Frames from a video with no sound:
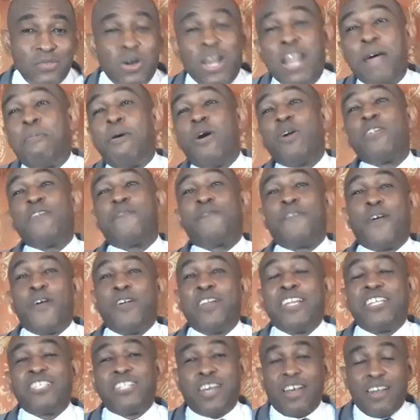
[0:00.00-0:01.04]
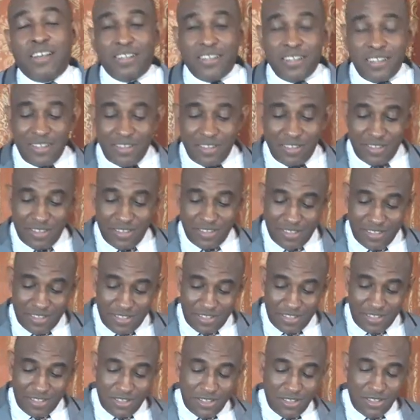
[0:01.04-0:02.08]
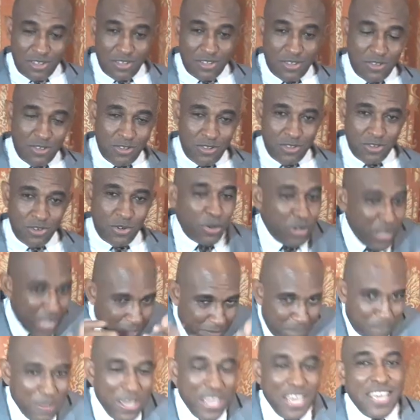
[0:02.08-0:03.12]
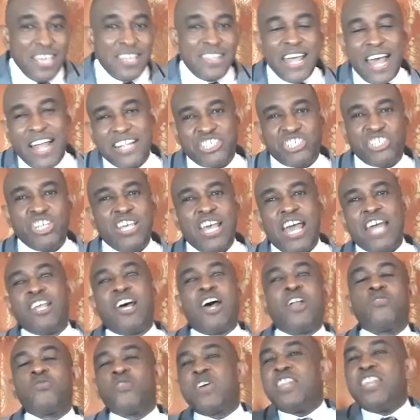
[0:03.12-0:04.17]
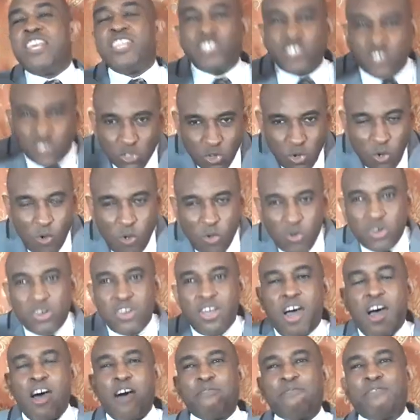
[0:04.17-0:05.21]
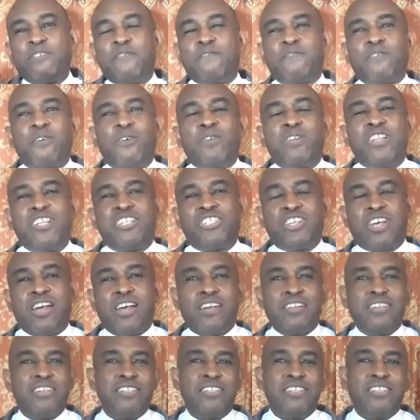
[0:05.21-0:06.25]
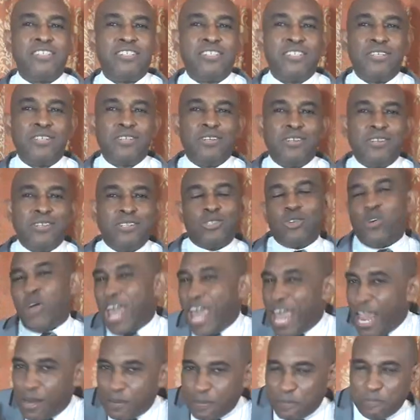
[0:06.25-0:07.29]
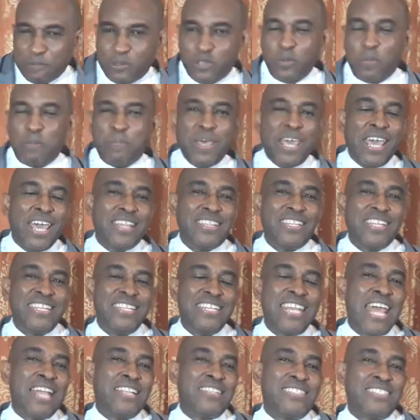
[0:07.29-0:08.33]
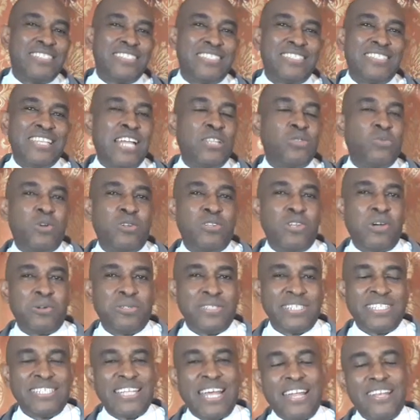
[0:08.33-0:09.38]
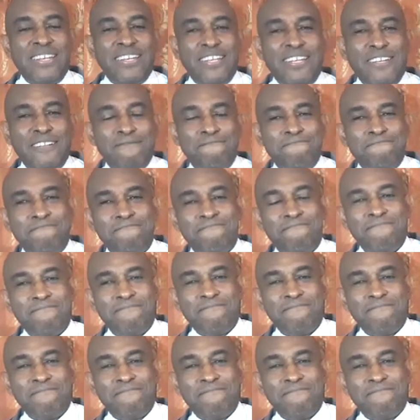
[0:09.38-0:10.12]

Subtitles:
What about the furniture? Could it be that she had already sold off the furniture to help to pay the debt that was outstanding?